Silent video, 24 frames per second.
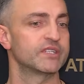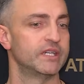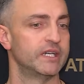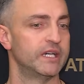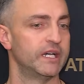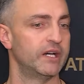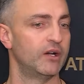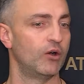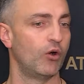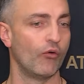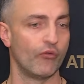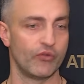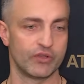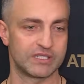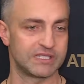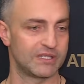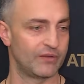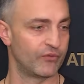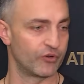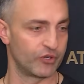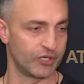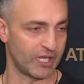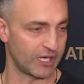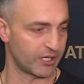
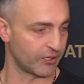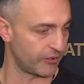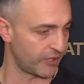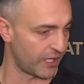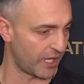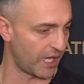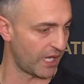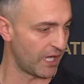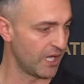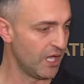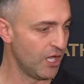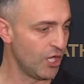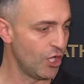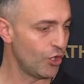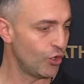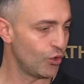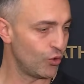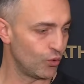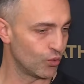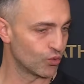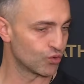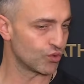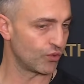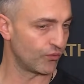Obviously, we're not going to
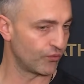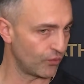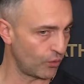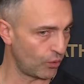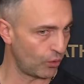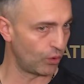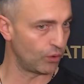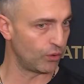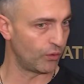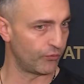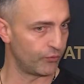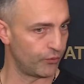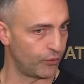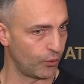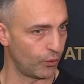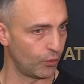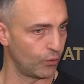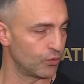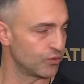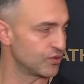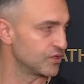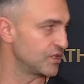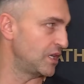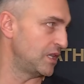use all of
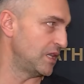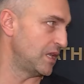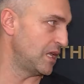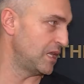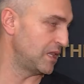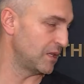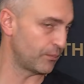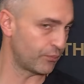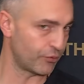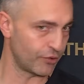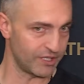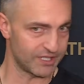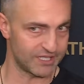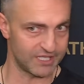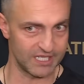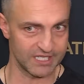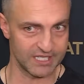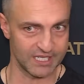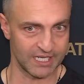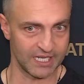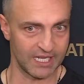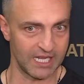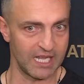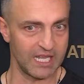those in the
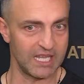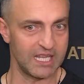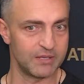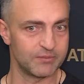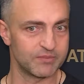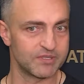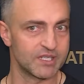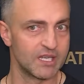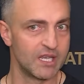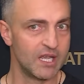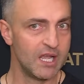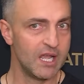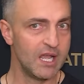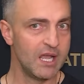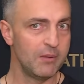preseason games,